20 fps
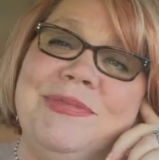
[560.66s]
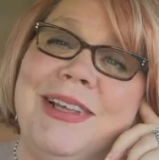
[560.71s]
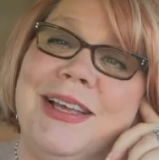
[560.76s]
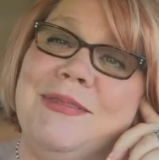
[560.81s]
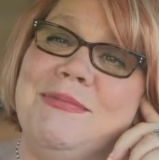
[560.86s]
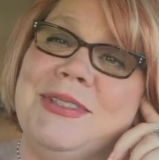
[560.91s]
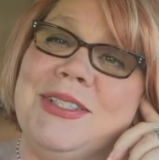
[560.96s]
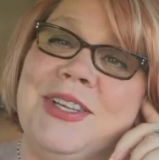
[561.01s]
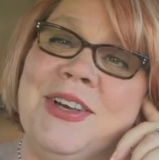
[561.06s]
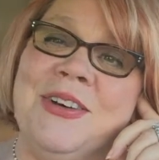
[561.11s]

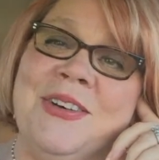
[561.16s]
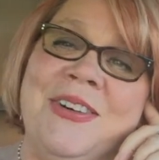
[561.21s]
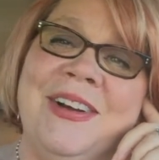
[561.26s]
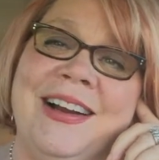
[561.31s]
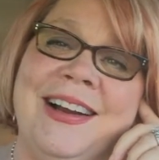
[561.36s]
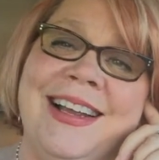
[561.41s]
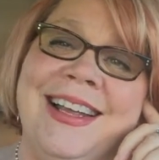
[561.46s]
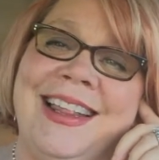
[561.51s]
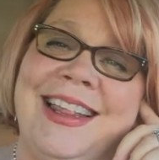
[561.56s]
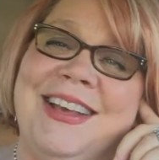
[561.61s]
I'm sorry,
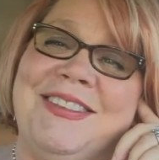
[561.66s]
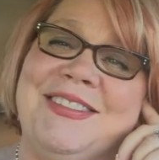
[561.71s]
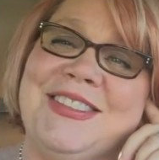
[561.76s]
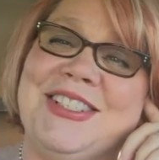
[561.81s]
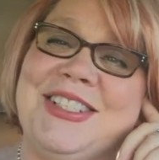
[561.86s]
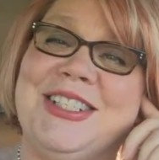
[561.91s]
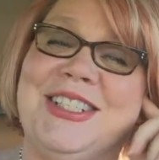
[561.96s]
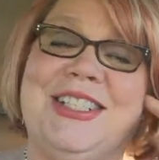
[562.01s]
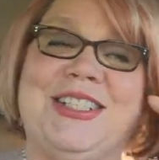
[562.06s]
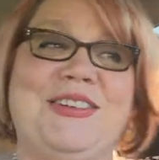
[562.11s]
that was
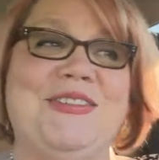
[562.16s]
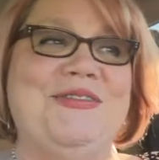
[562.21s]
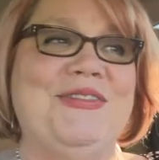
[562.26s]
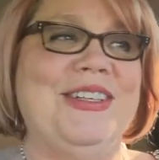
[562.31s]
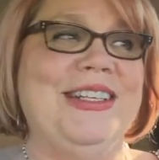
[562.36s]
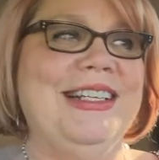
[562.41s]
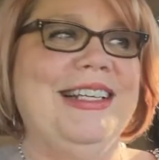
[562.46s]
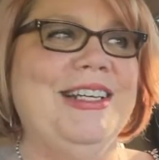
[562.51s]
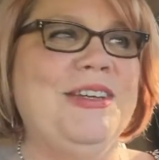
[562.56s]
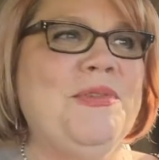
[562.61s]
just so
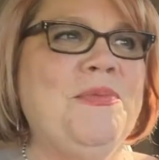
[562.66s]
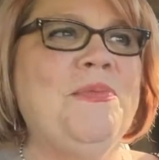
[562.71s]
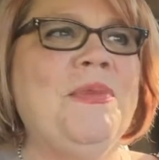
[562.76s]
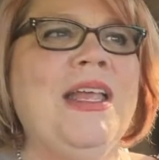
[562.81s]
funny.